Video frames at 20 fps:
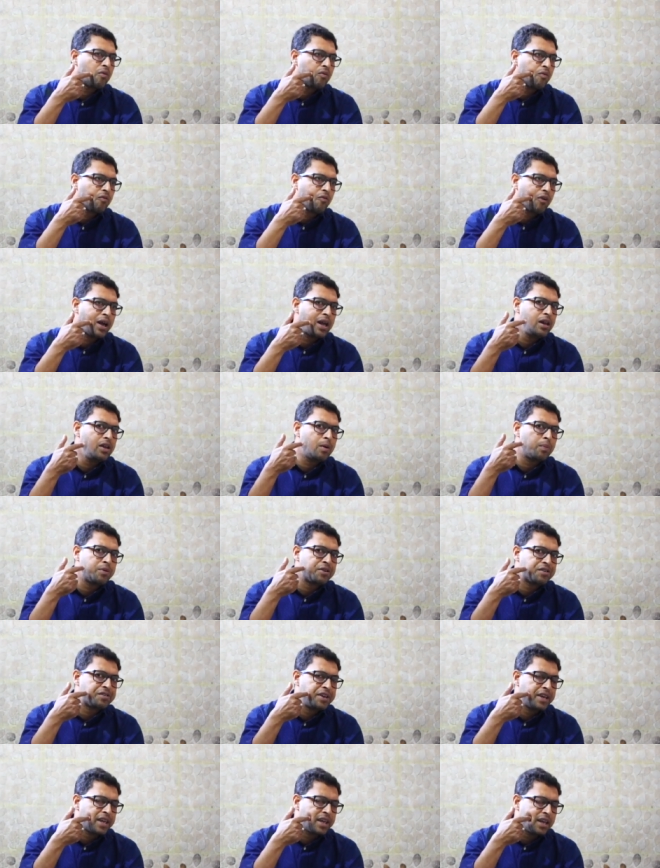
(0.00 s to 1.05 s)
while you are
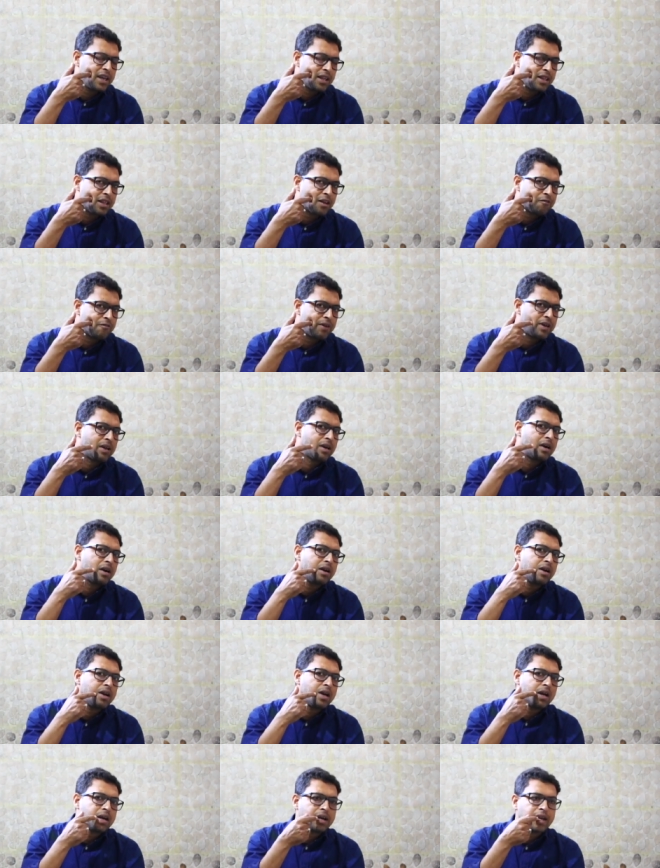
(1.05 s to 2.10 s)
sticking in the
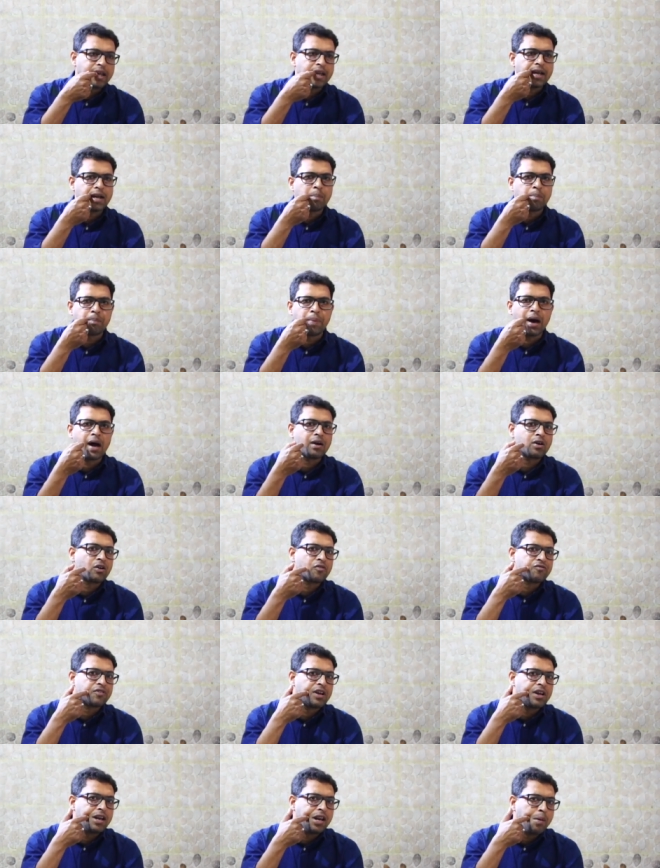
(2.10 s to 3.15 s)
finger, take a part of
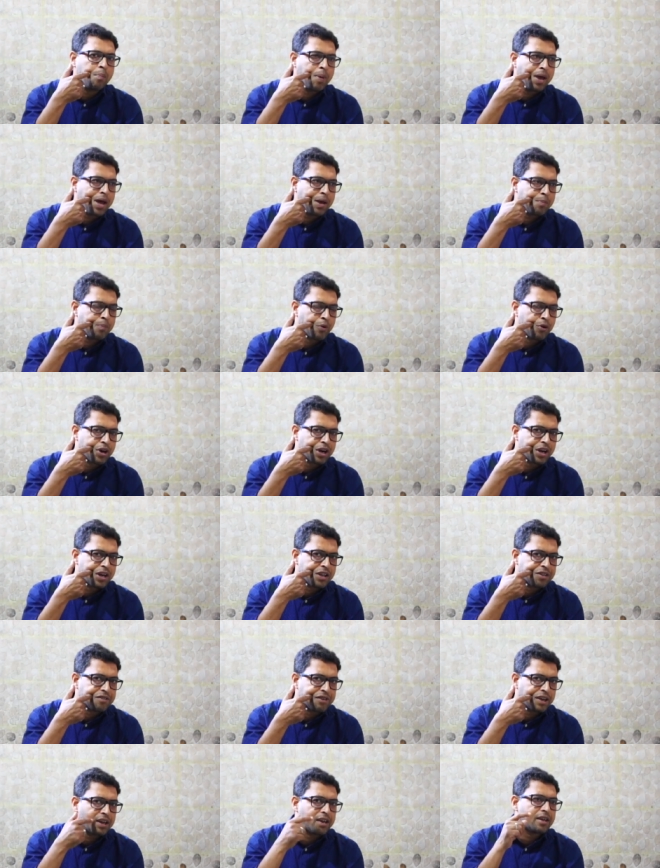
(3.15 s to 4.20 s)
the lip and put it
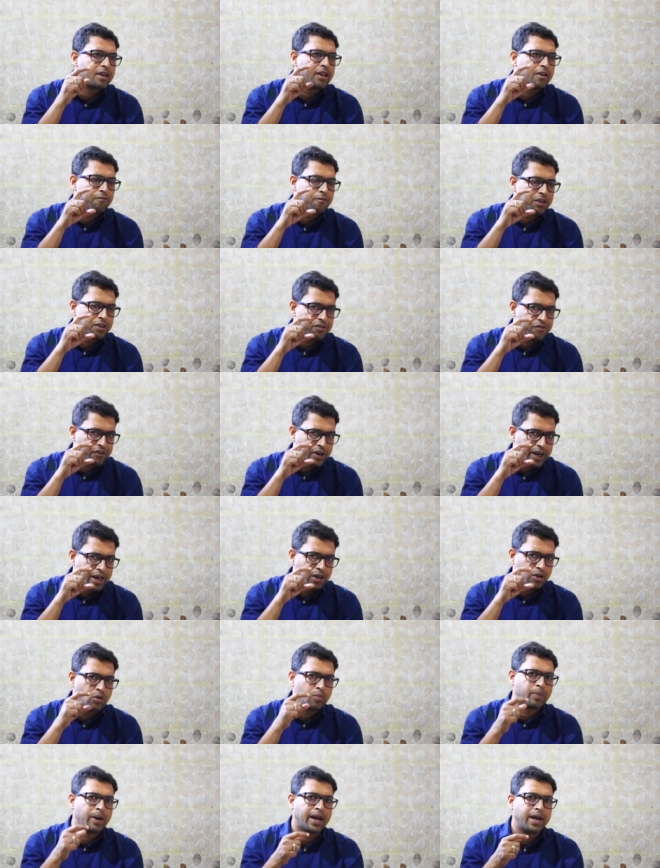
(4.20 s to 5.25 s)
inside. If he is trying
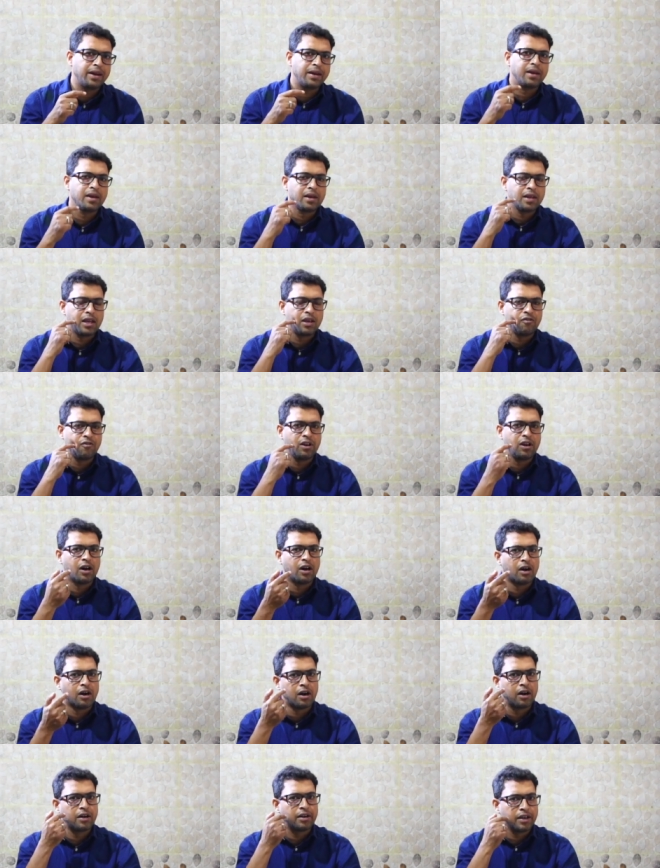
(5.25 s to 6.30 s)
to bite, he will
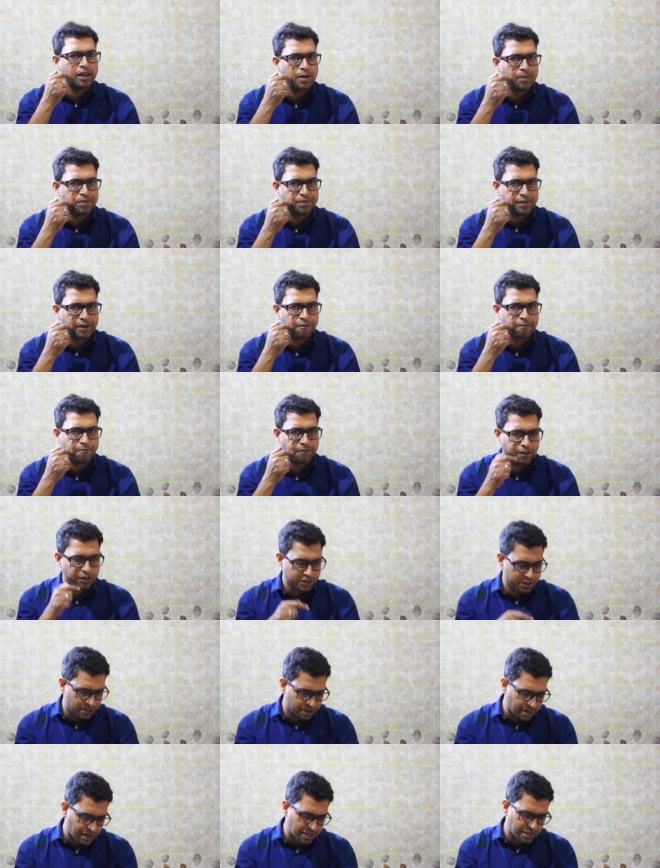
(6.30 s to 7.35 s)
hurt himself
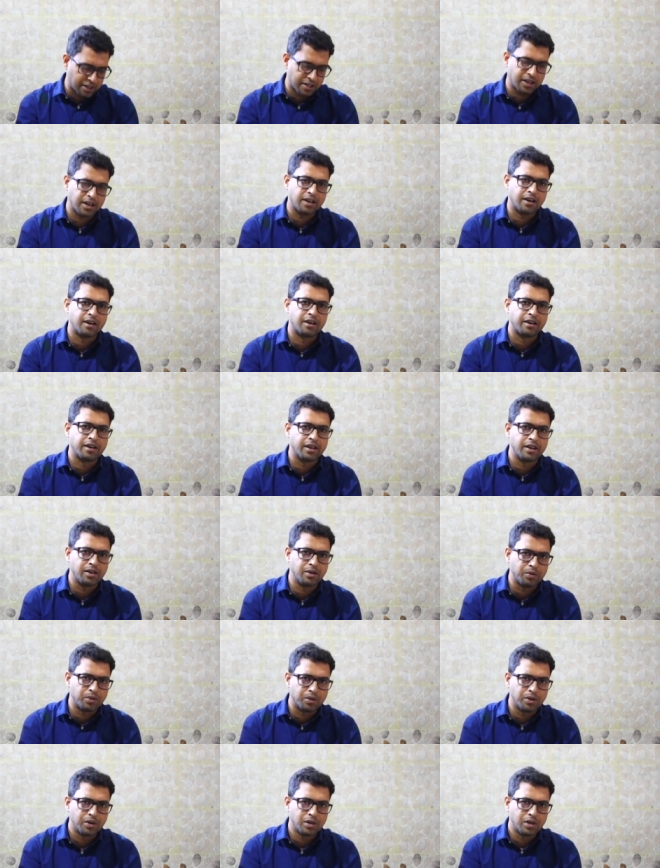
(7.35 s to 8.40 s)
first rather than hurting you.